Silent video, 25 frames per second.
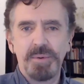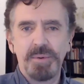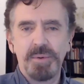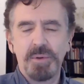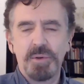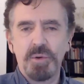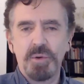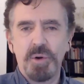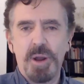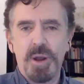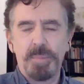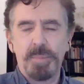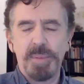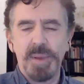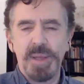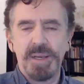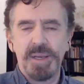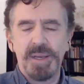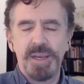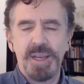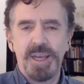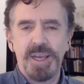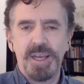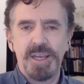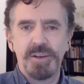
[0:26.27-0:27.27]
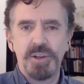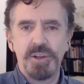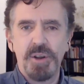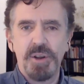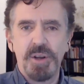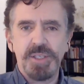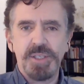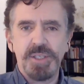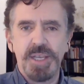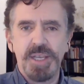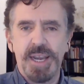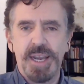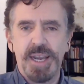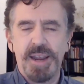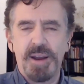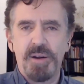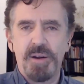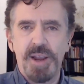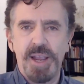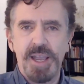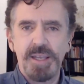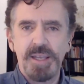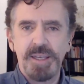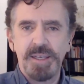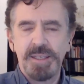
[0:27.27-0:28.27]
grew up in New York City
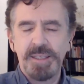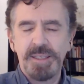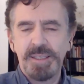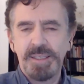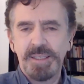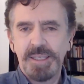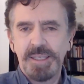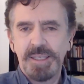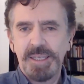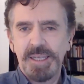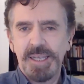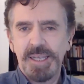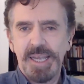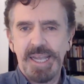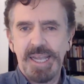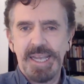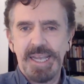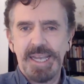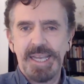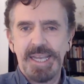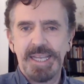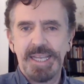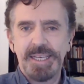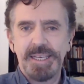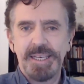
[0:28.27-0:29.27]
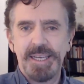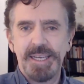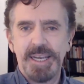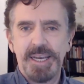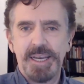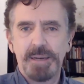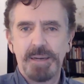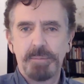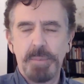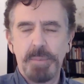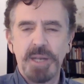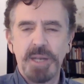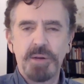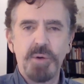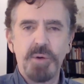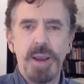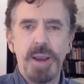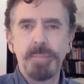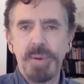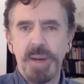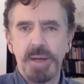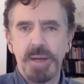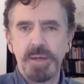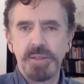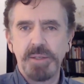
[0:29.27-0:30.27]
area, and my
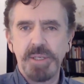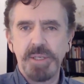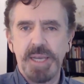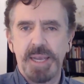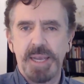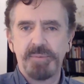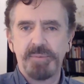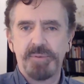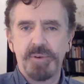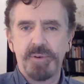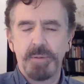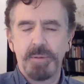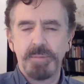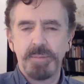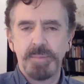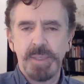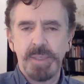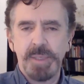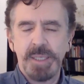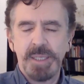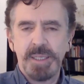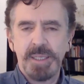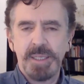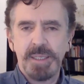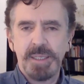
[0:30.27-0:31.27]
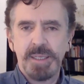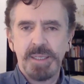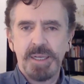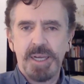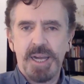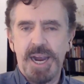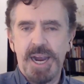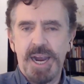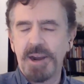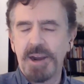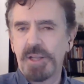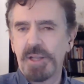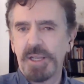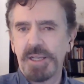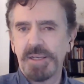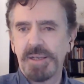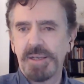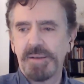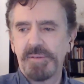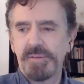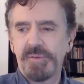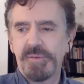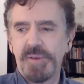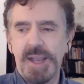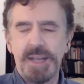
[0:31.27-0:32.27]
grandparents came from Ireland.
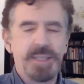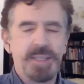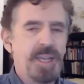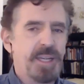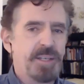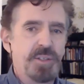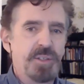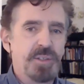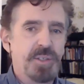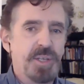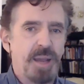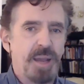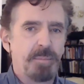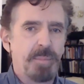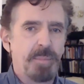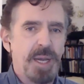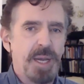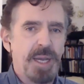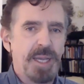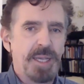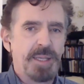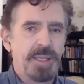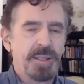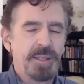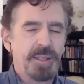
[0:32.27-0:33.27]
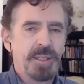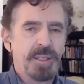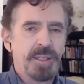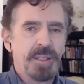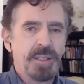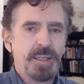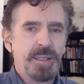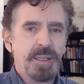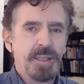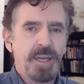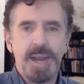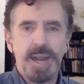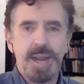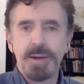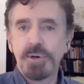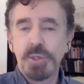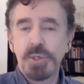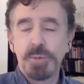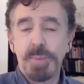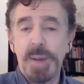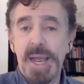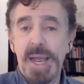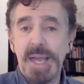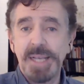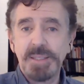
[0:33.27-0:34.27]
In fact, I just got my
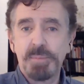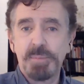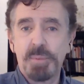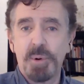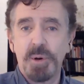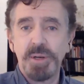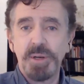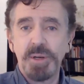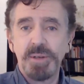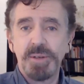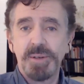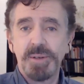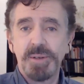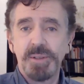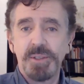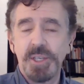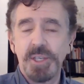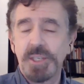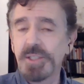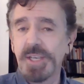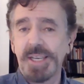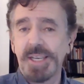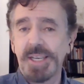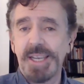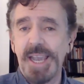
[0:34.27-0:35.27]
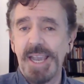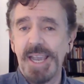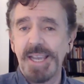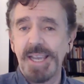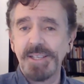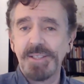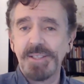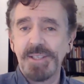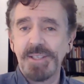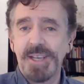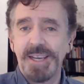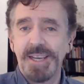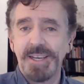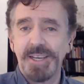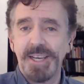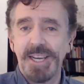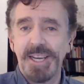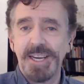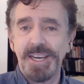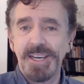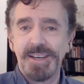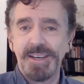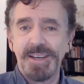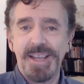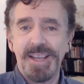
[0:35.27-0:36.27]
Irish passport just in case I need
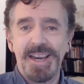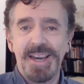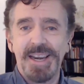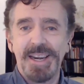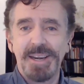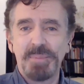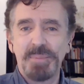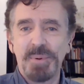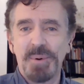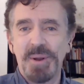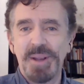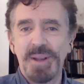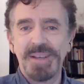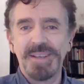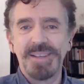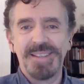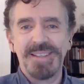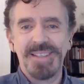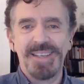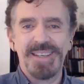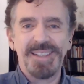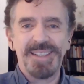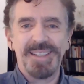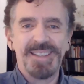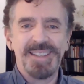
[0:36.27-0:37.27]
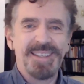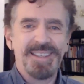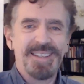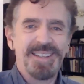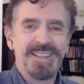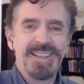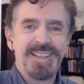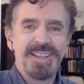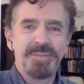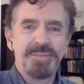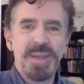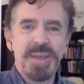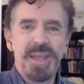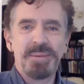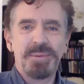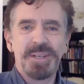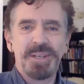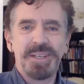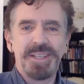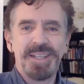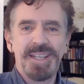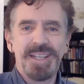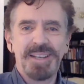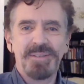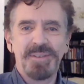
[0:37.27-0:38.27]
it at any point to be able
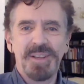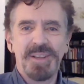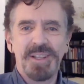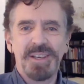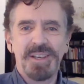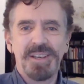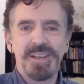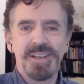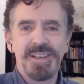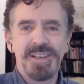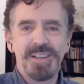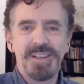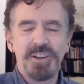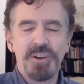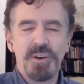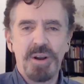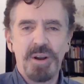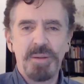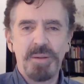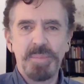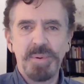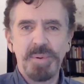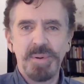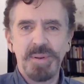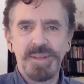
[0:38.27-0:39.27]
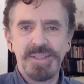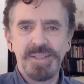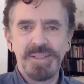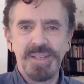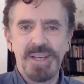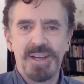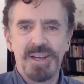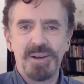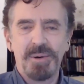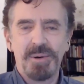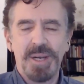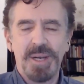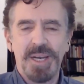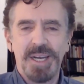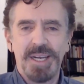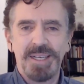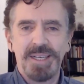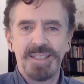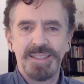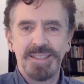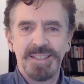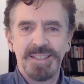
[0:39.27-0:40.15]
to live in Europe. So,